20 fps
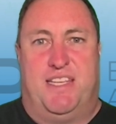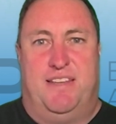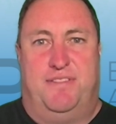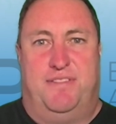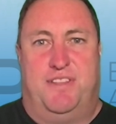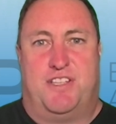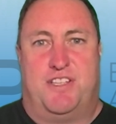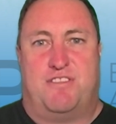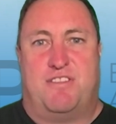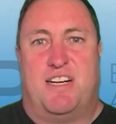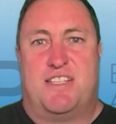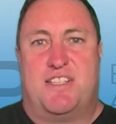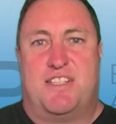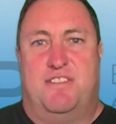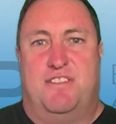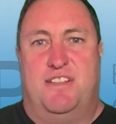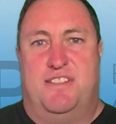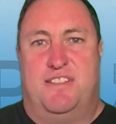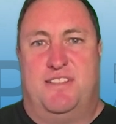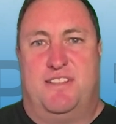the
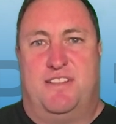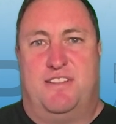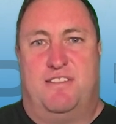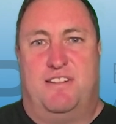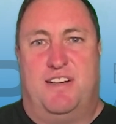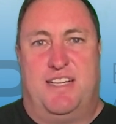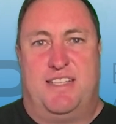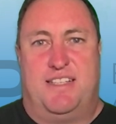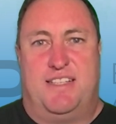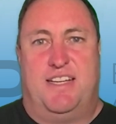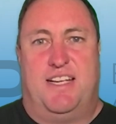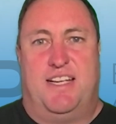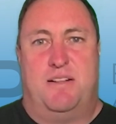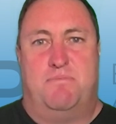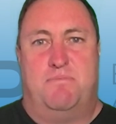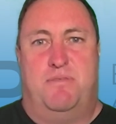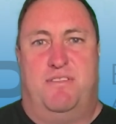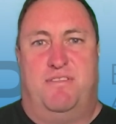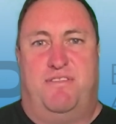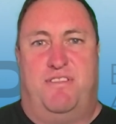structure isn't correct, you're
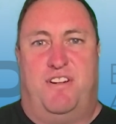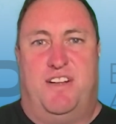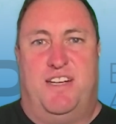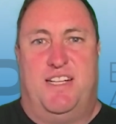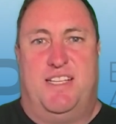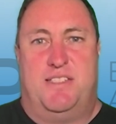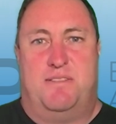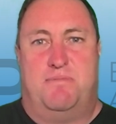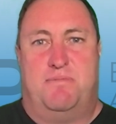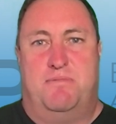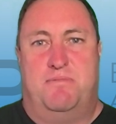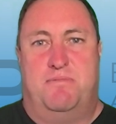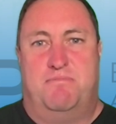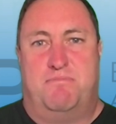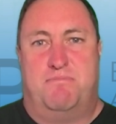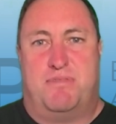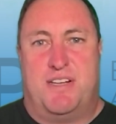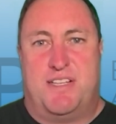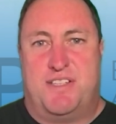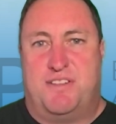going to put financing
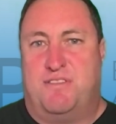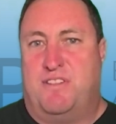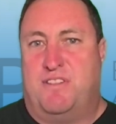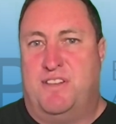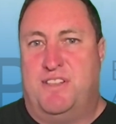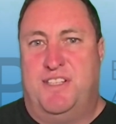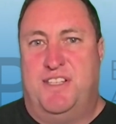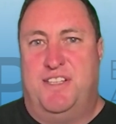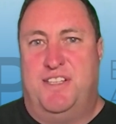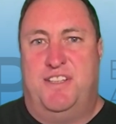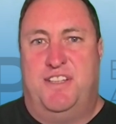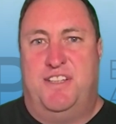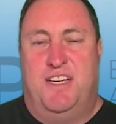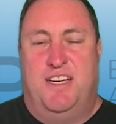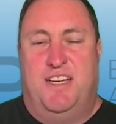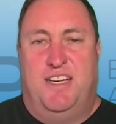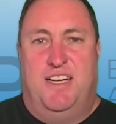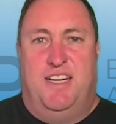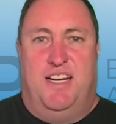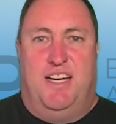pressure on you.
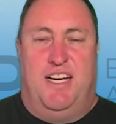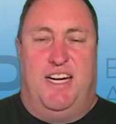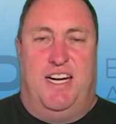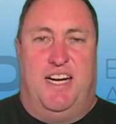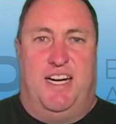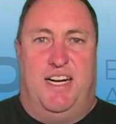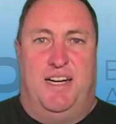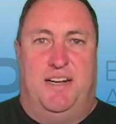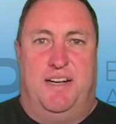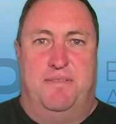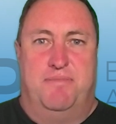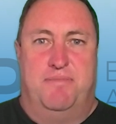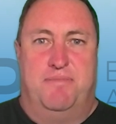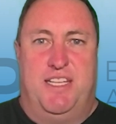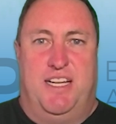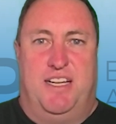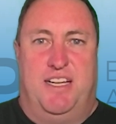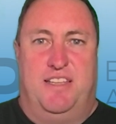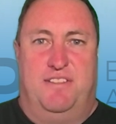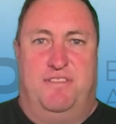
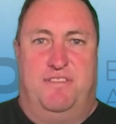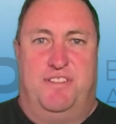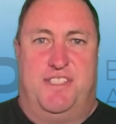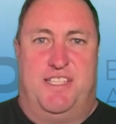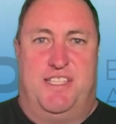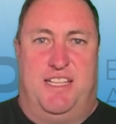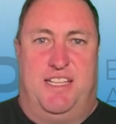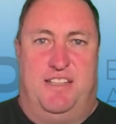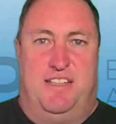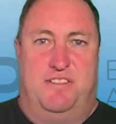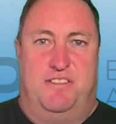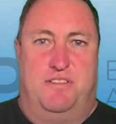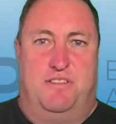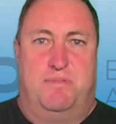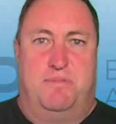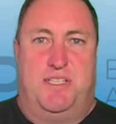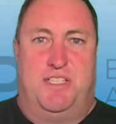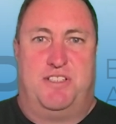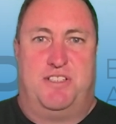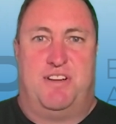Your facilities will
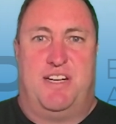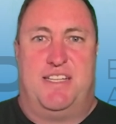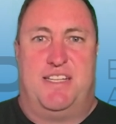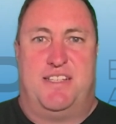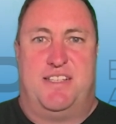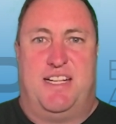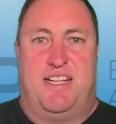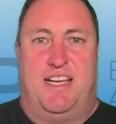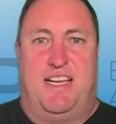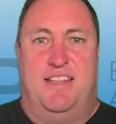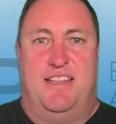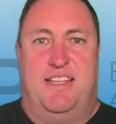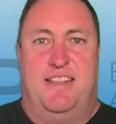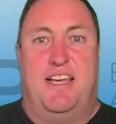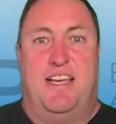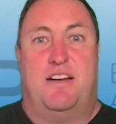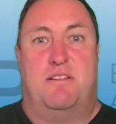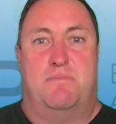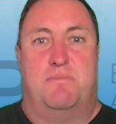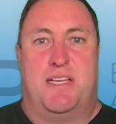be stretched, and then
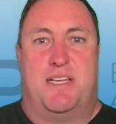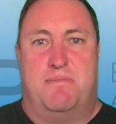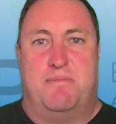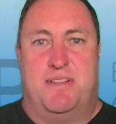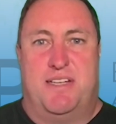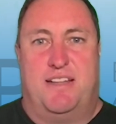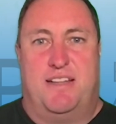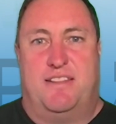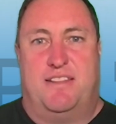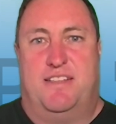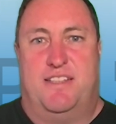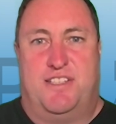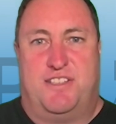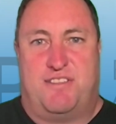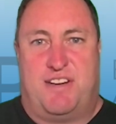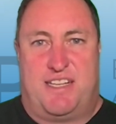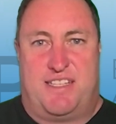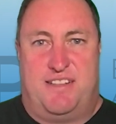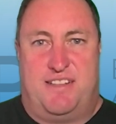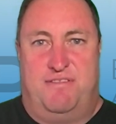that'll become another
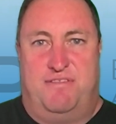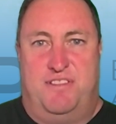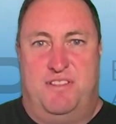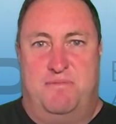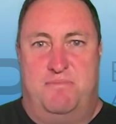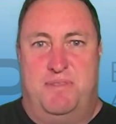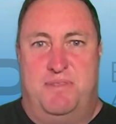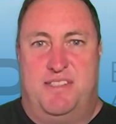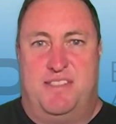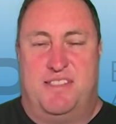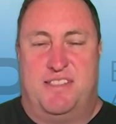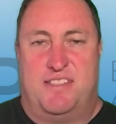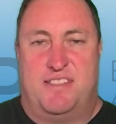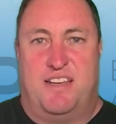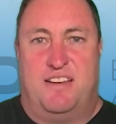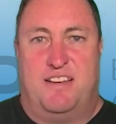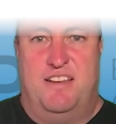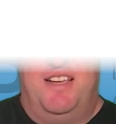distraction for the business. So